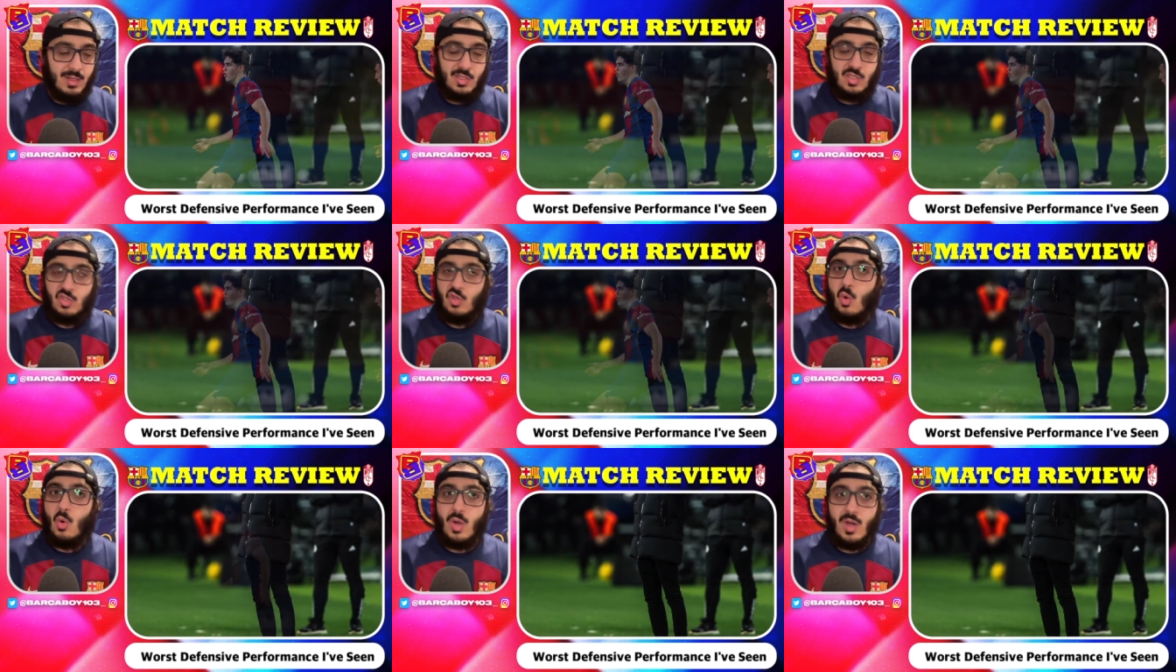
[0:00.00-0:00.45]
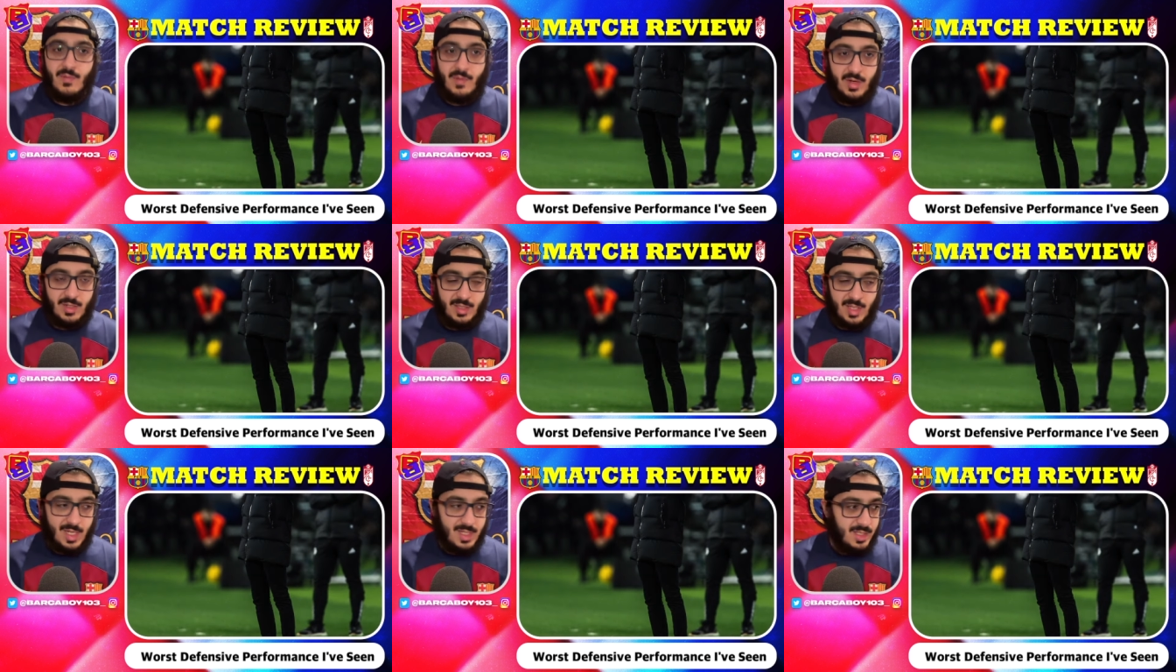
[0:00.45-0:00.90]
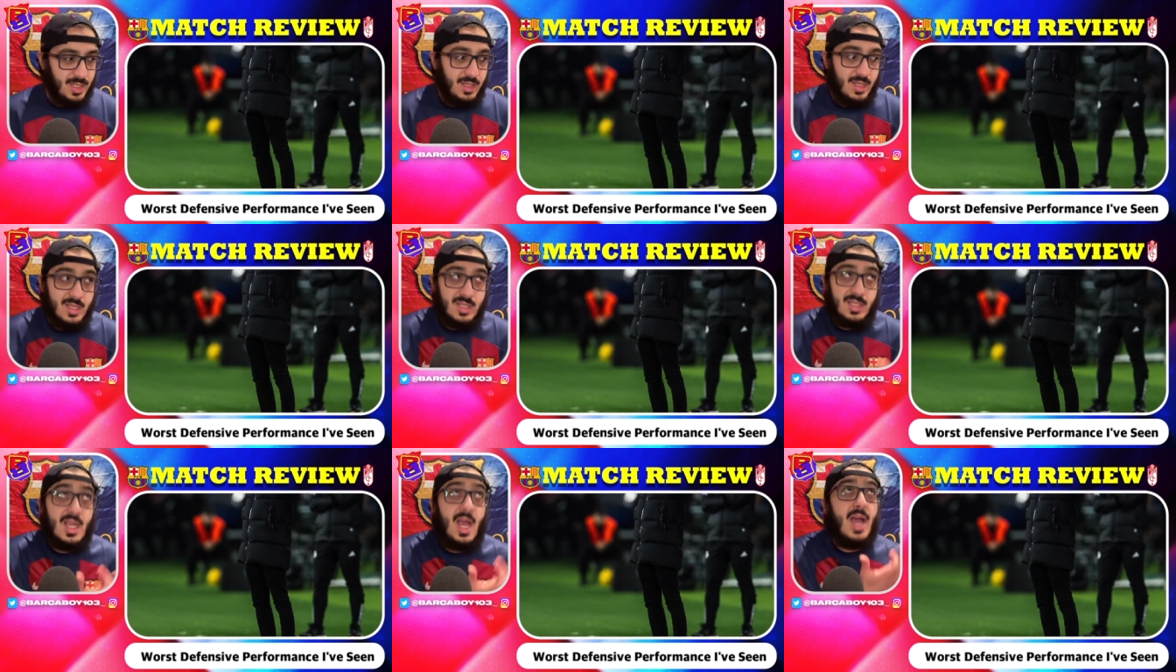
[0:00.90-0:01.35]
The story of our season
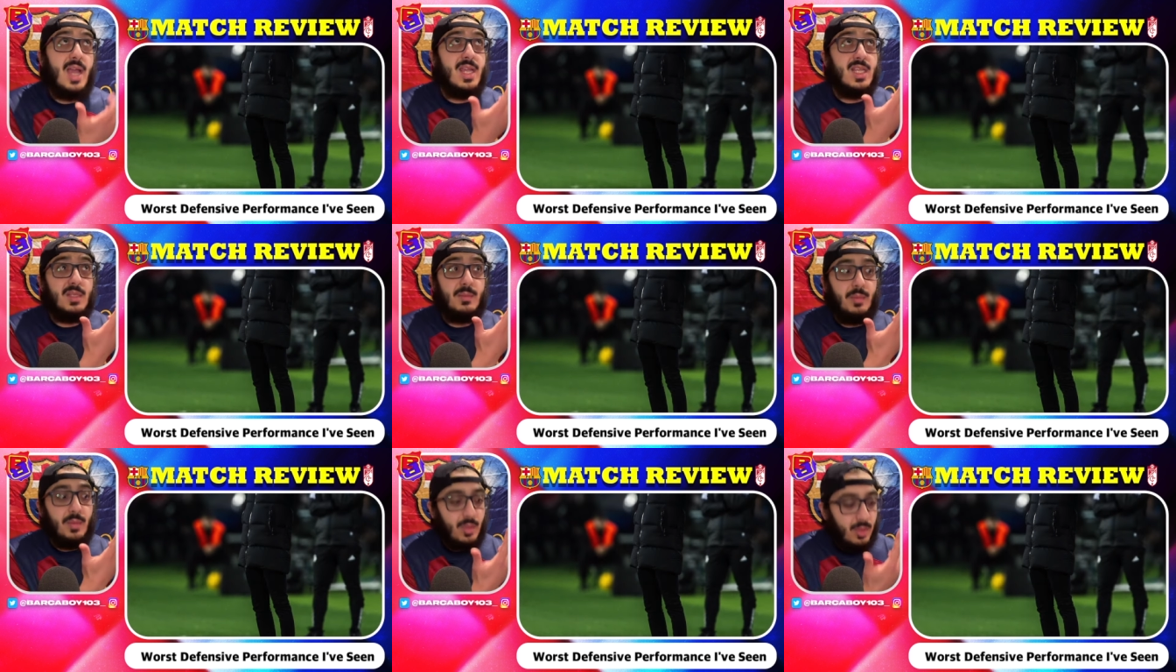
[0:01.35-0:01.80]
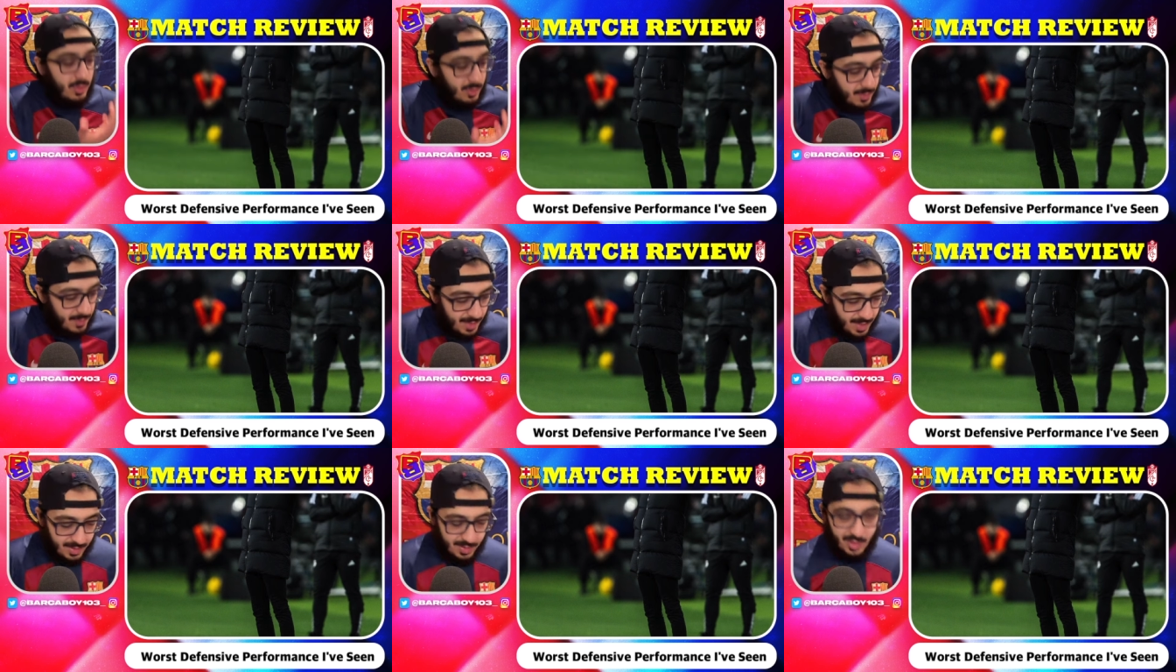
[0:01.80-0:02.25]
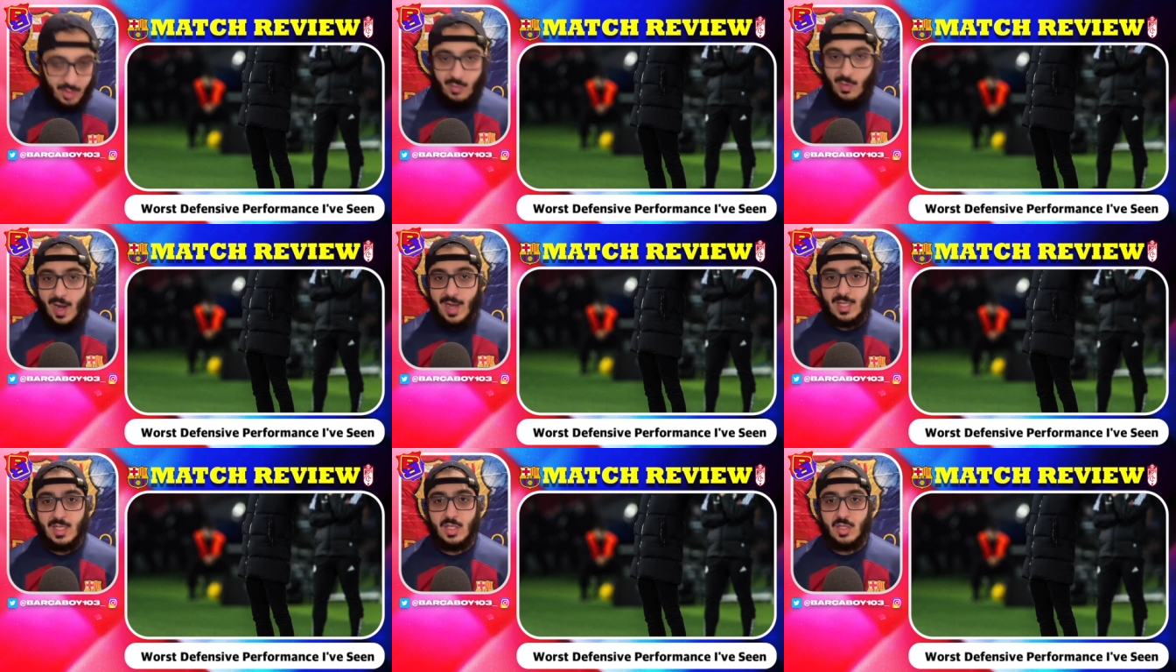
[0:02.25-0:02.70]
the sky is blue, the
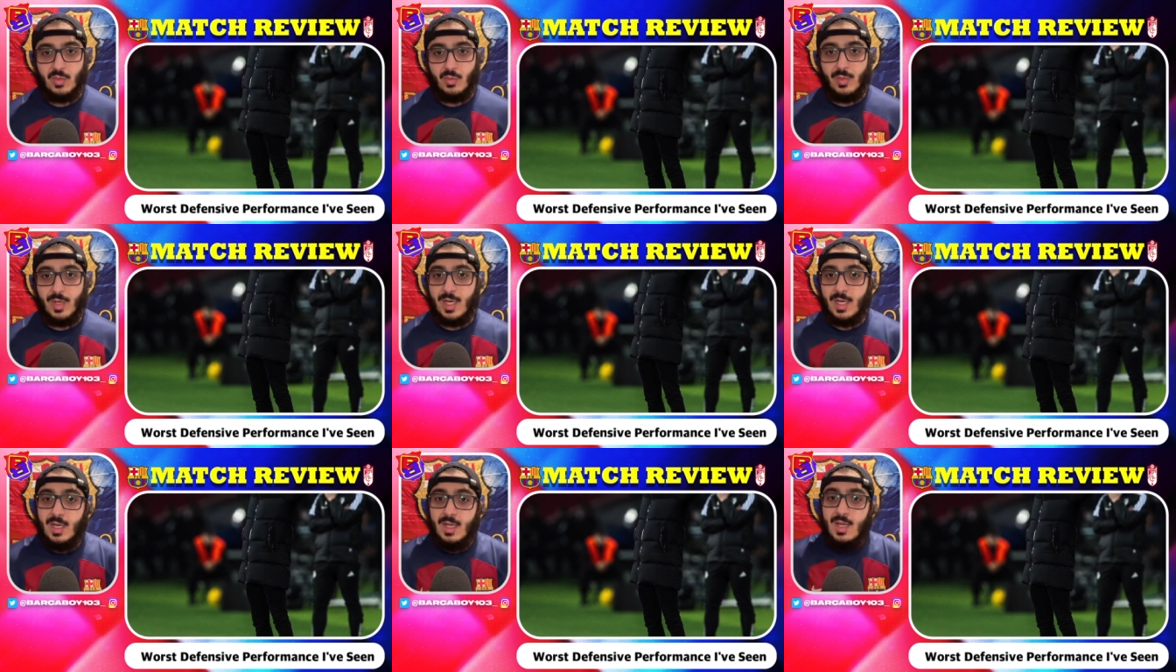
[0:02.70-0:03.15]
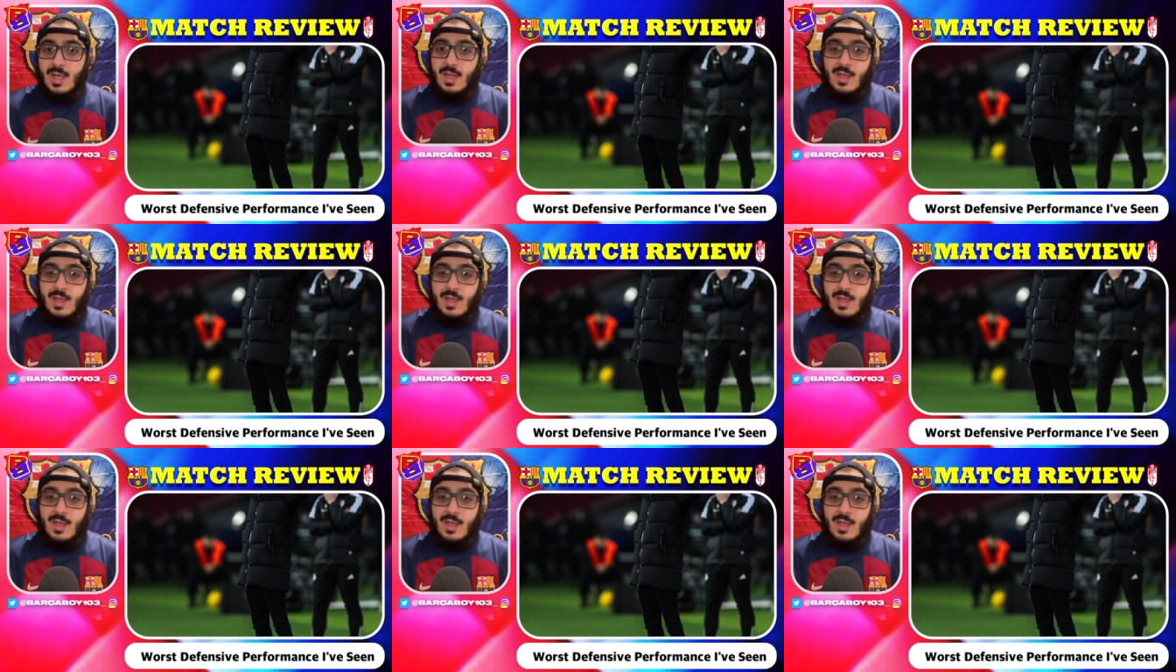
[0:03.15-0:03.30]
grass is green